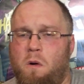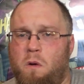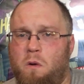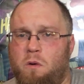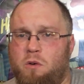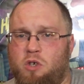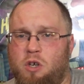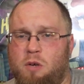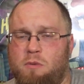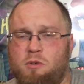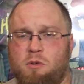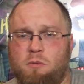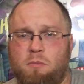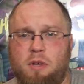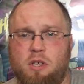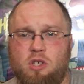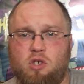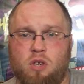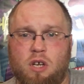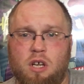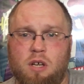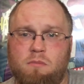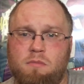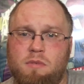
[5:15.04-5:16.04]
Dreams Will Be
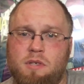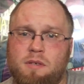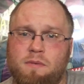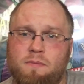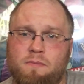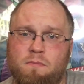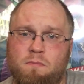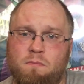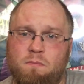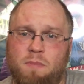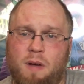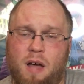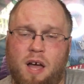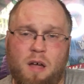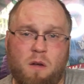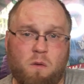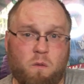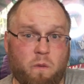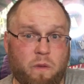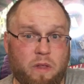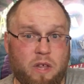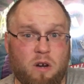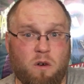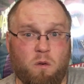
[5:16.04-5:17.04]
Dreams by
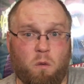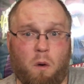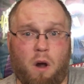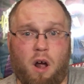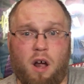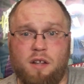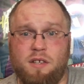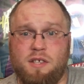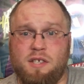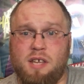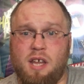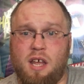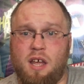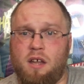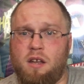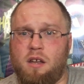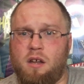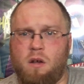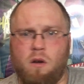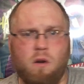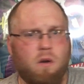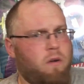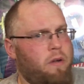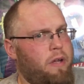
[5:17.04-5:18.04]
Linda Ronstadt.
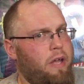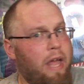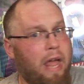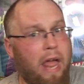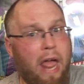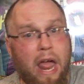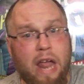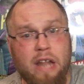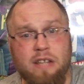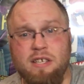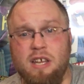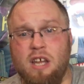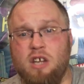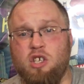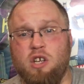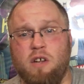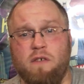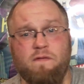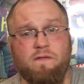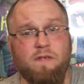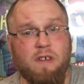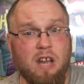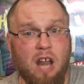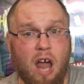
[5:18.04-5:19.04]
It's actually a
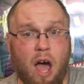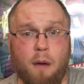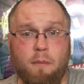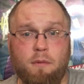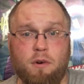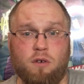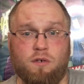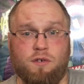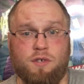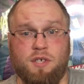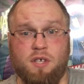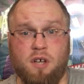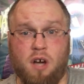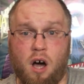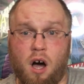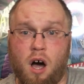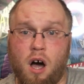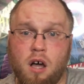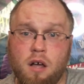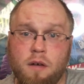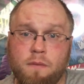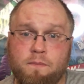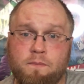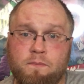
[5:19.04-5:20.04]
phenomenal
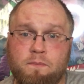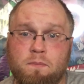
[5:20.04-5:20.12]
song.